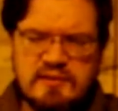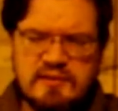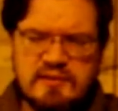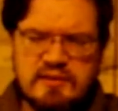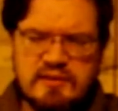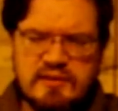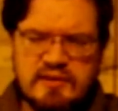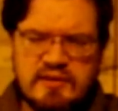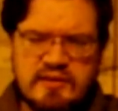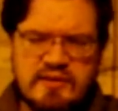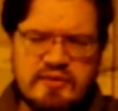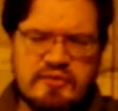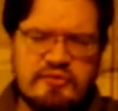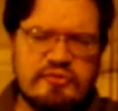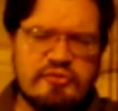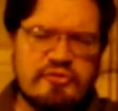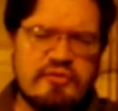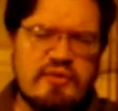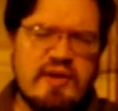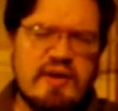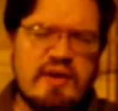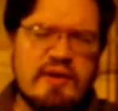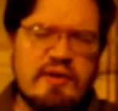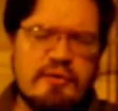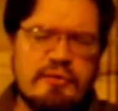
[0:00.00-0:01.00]

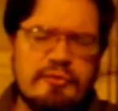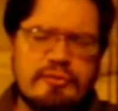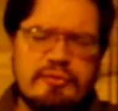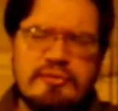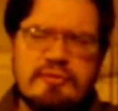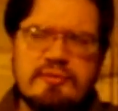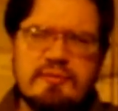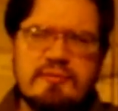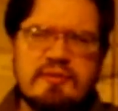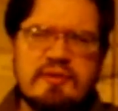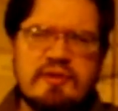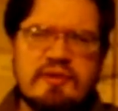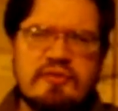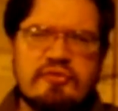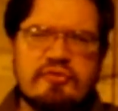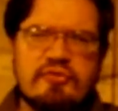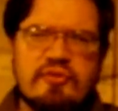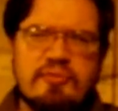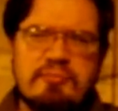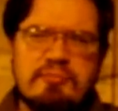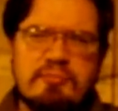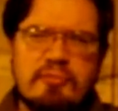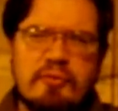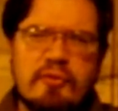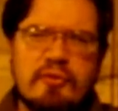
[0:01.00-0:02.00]
it's a
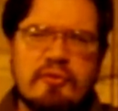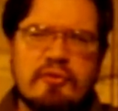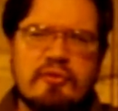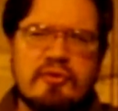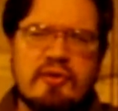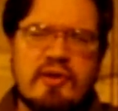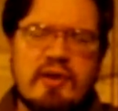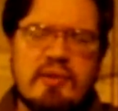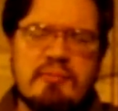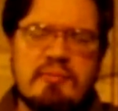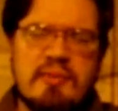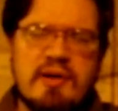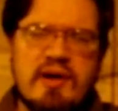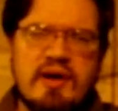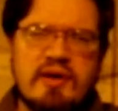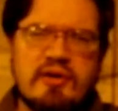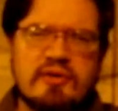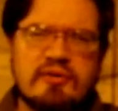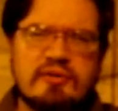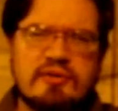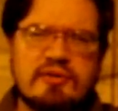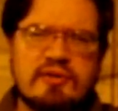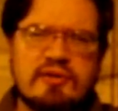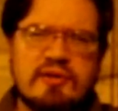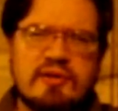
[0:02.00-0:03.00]
book about
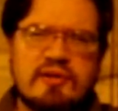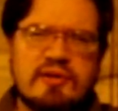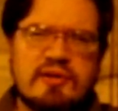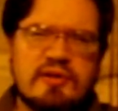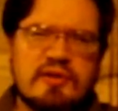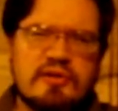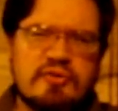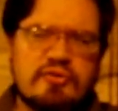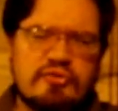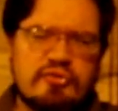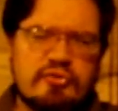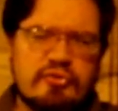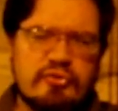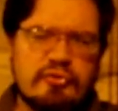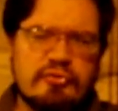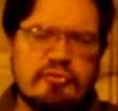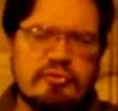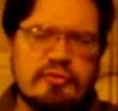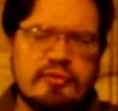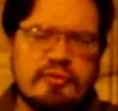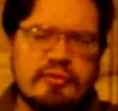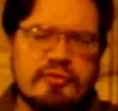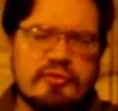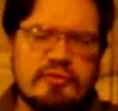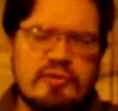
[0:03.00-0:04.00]

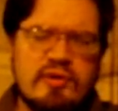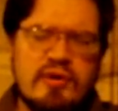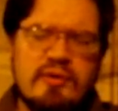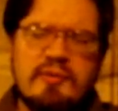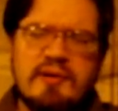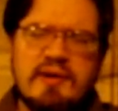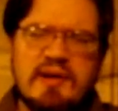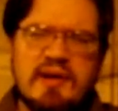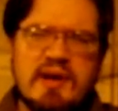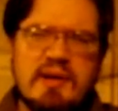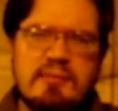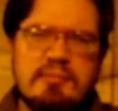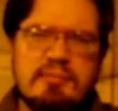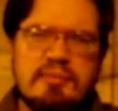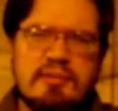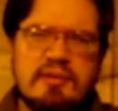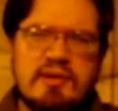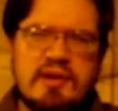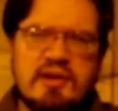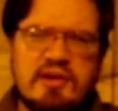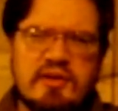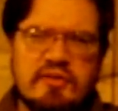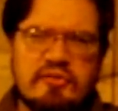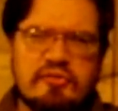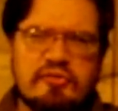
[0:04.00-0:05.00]
children growing up
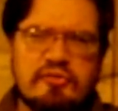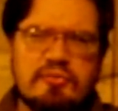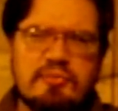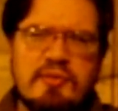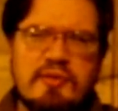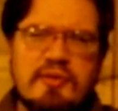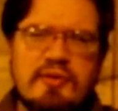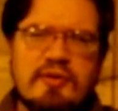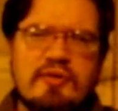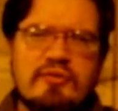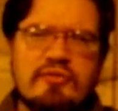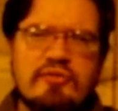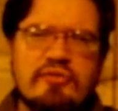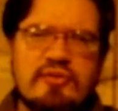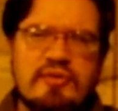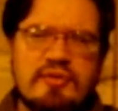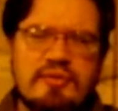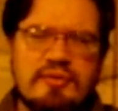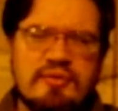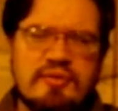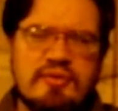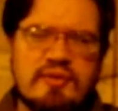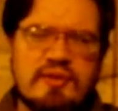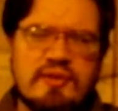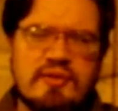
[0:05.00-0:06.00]
and experiencing
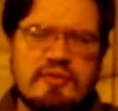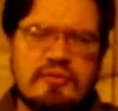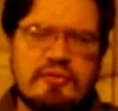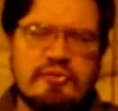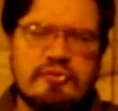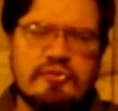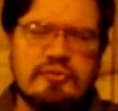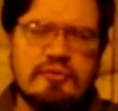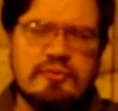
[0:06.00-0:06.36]
things